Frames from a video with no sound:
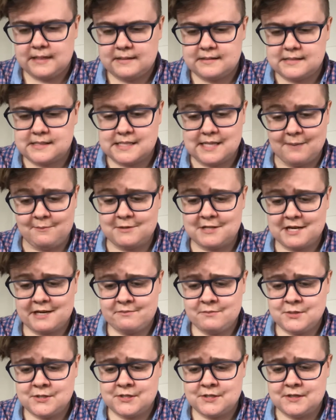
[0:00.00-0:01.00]

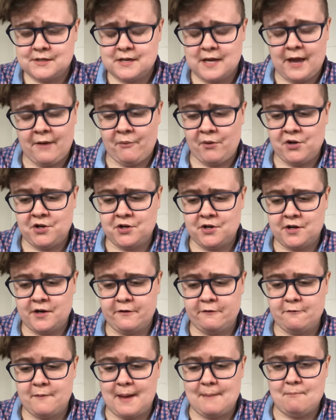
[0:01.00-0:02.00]
Sometimes I wonder
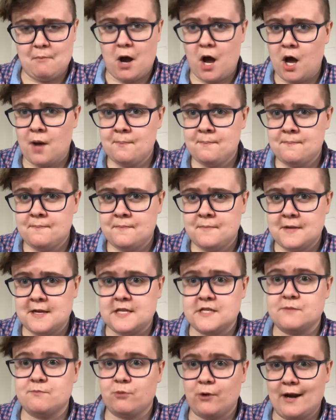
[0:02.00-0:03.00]
if my mom
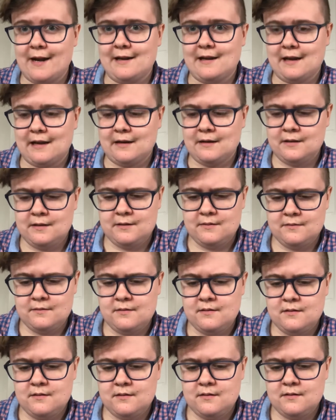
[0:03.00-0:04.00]
is brain dead.
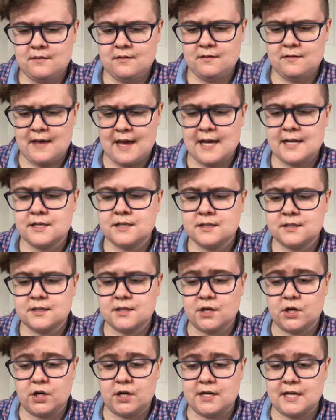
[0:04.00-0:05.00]
Then
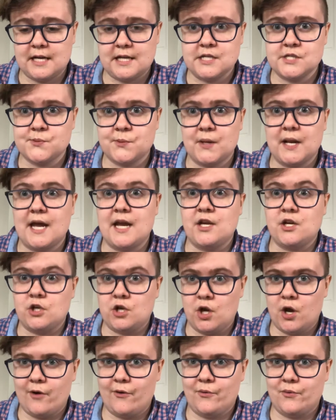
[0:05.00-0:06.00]
there are days when I
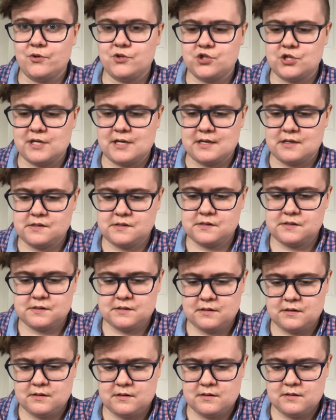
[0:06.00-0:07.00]
know she is,
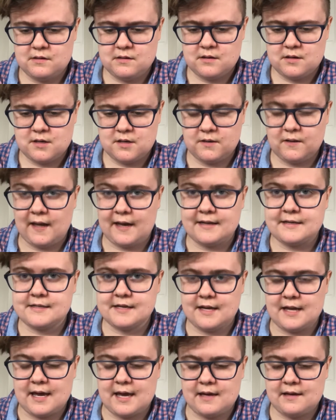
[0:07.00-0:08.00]
like
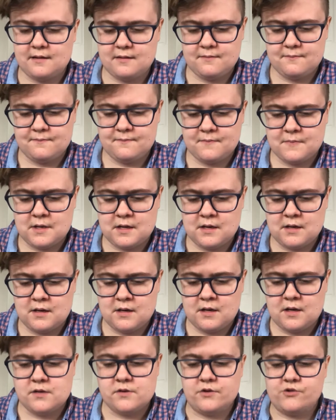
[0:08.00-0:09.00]
today.
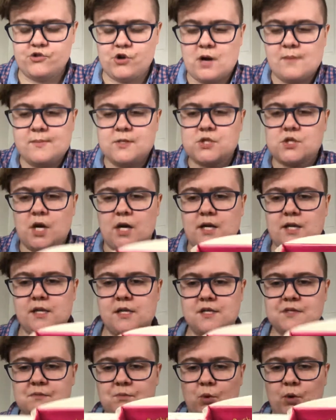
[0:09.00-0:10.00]
The drama started
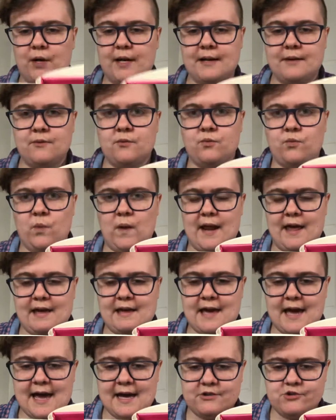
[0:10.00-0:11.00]
this morning when I
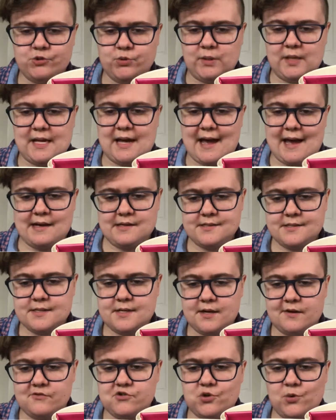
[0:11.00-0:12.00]
casually
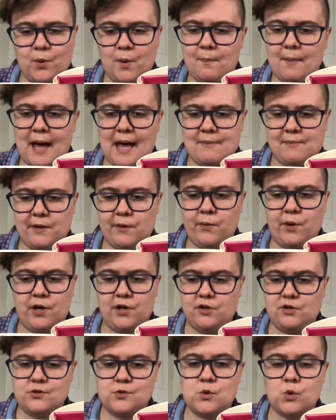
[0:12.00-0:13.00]
asked if she would buy me one
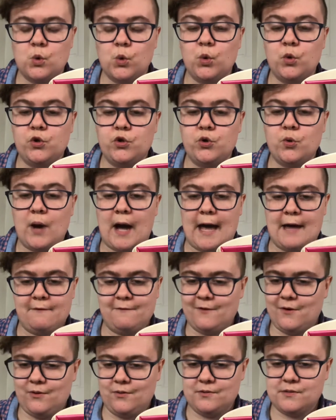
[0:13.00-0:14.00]
of those cool new
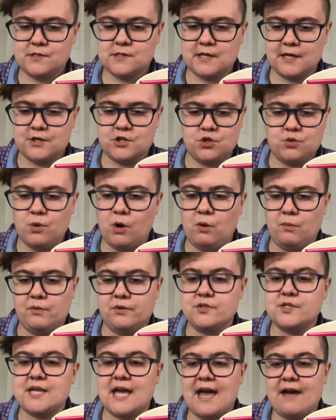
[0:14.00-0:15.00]
iPhones that do
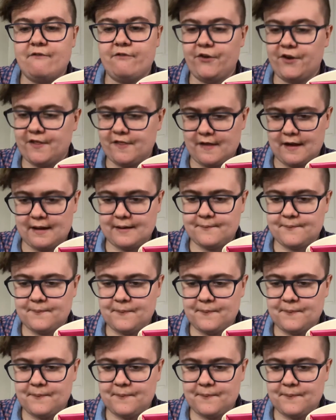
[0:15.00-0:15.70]
almost everything.